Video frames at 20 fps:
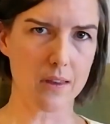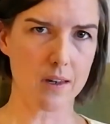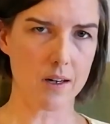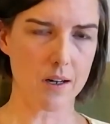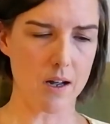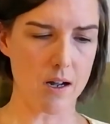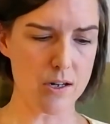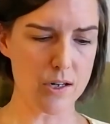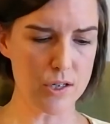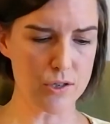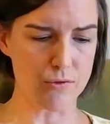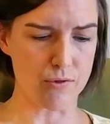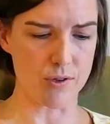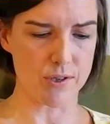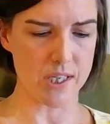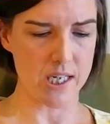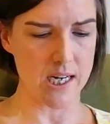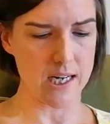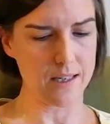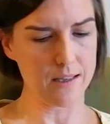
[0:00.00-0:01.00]
Kindness,
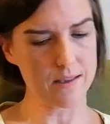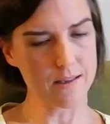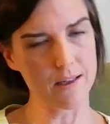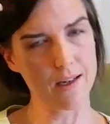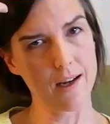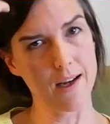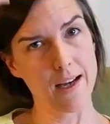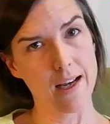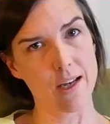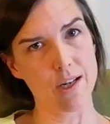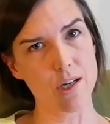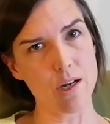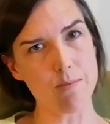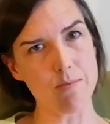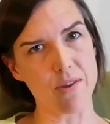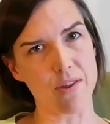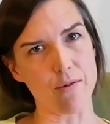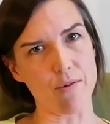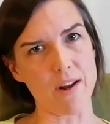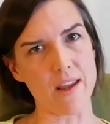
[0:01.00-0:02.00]
routines. Number
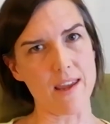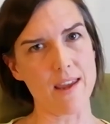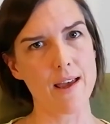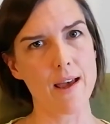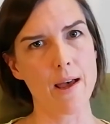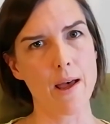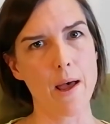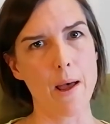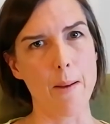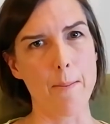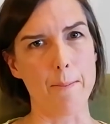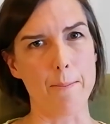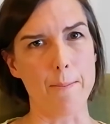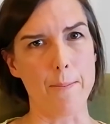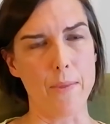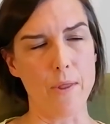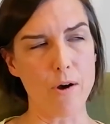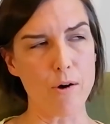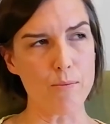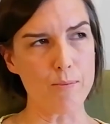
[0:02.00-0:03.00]
3,
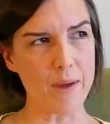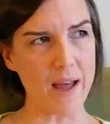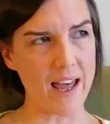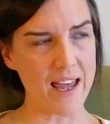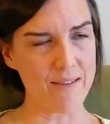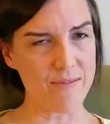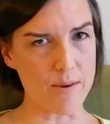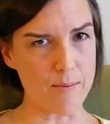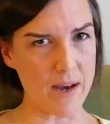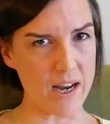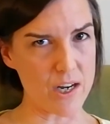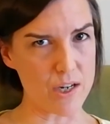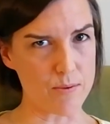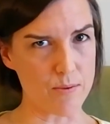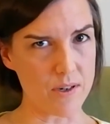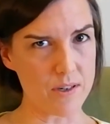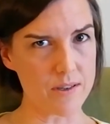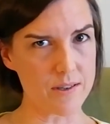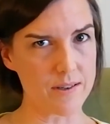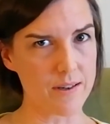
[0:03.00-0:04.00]
not behaviour
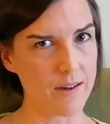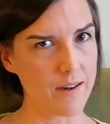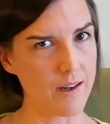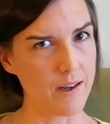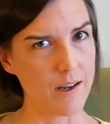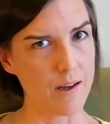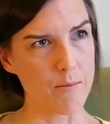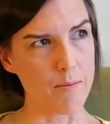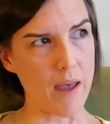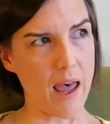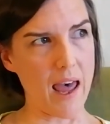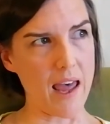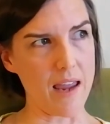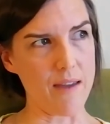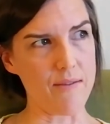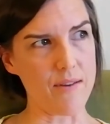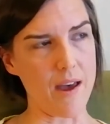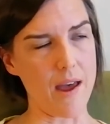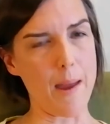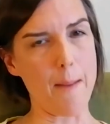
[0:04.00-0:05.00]
management,
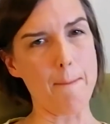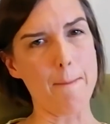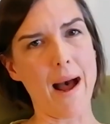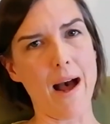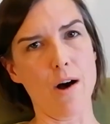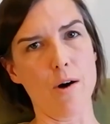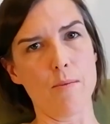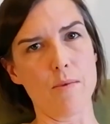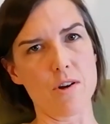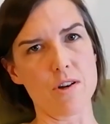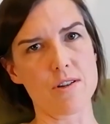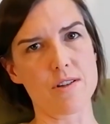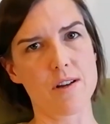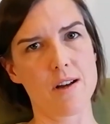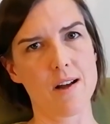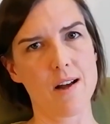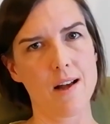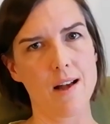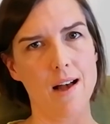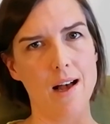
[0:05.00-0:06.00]
behaviour empowerment.
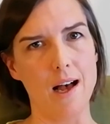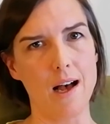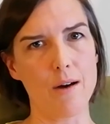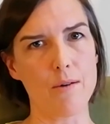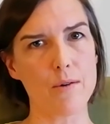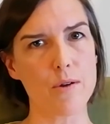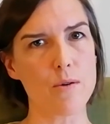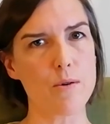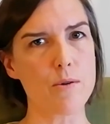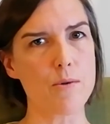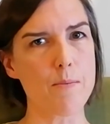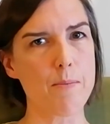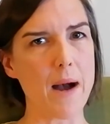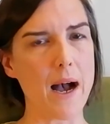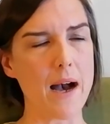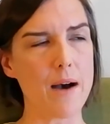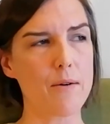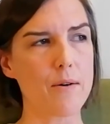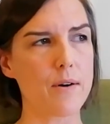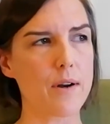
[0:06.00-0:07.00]
How are you
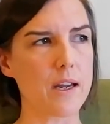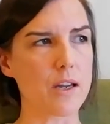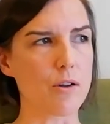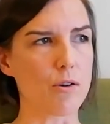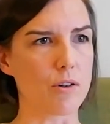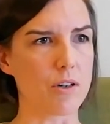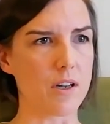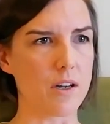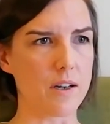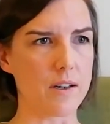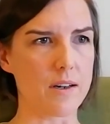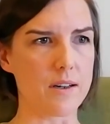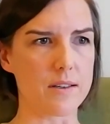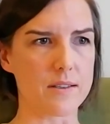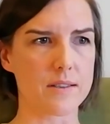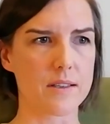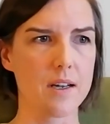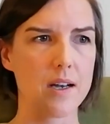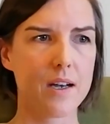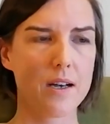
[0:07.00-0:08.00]
empowering your
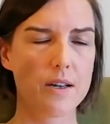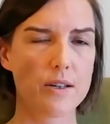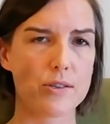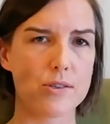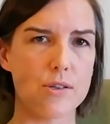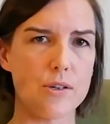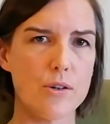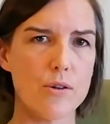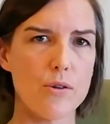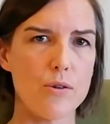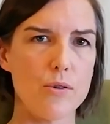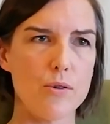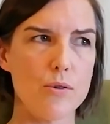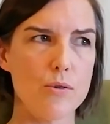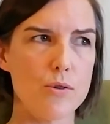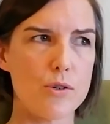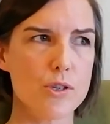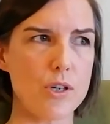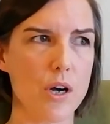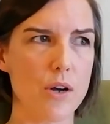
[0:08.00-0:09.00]
learners
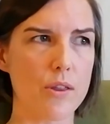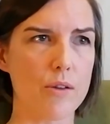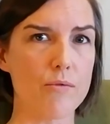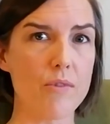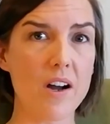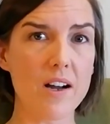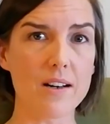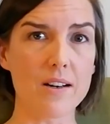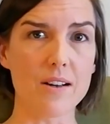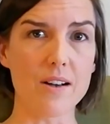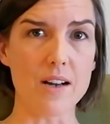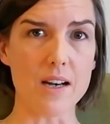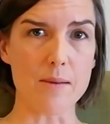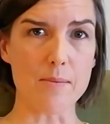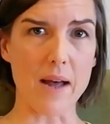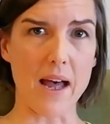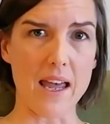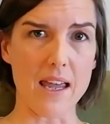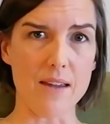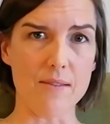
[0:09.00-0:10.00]
to show the right learning
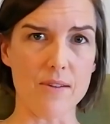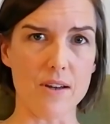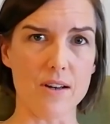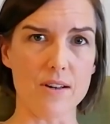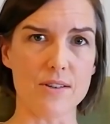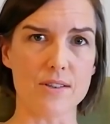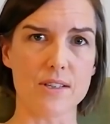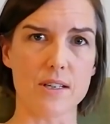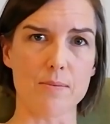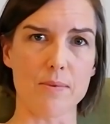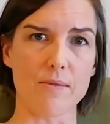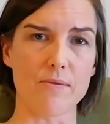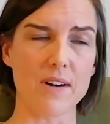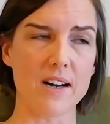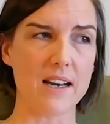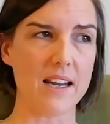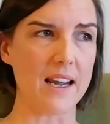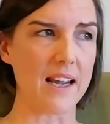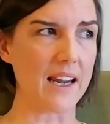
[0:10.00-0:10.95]
behaviours, to be really